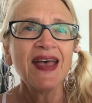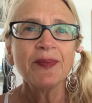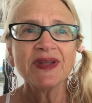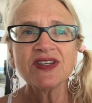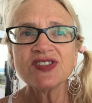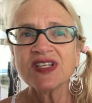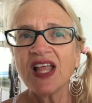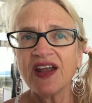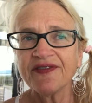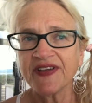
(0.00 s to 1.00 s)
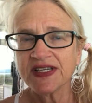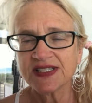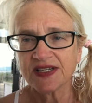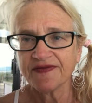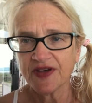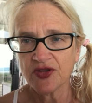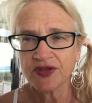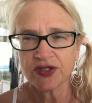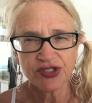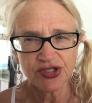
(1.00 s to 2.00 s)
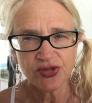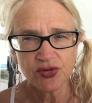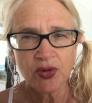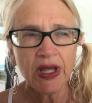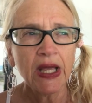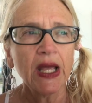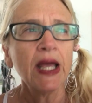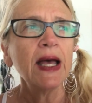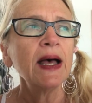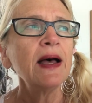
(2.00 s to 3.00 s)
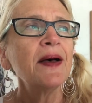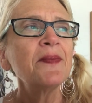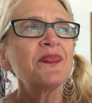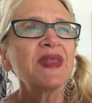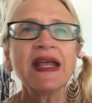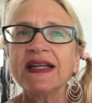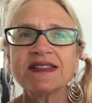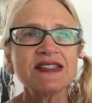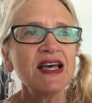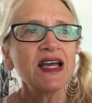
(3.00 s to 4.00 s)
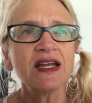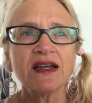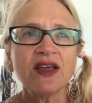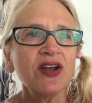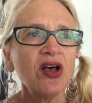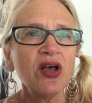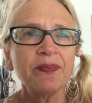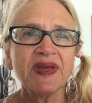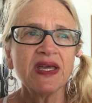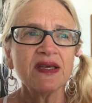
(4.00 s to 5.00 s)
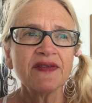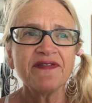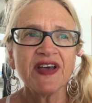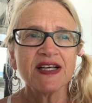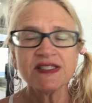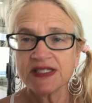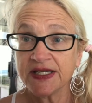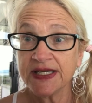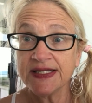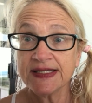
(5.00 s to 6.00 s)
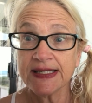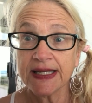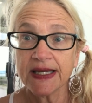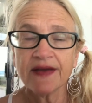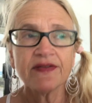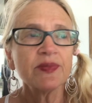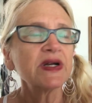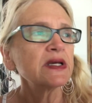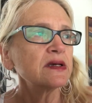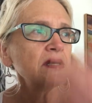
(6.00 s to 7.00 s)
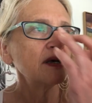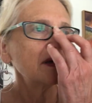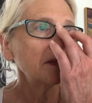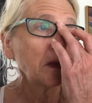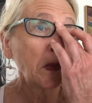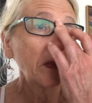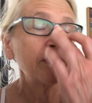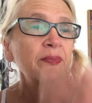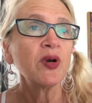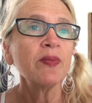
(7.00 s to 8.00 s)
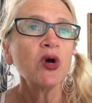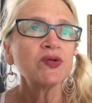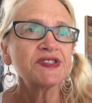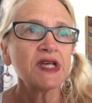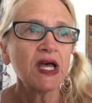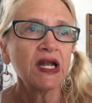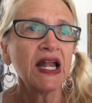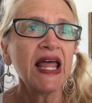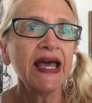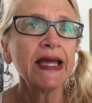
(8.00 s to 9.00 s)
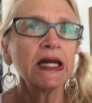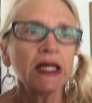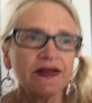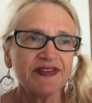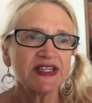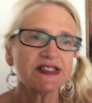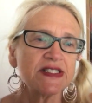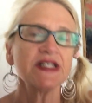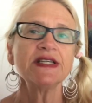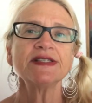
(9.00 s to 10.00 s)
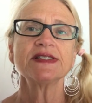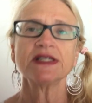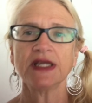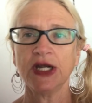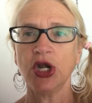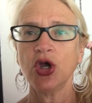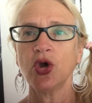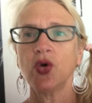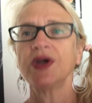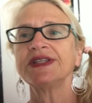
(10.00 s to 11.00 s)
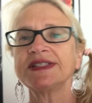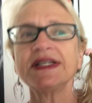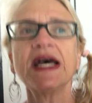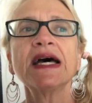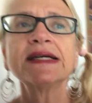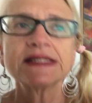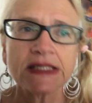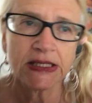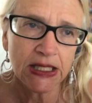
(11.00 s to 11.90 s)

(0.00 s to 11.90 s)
But there's a lot of fake stuff out there too. And it's not gonna be fast and easy like everybody promotes online, fast and easy. No, it's not.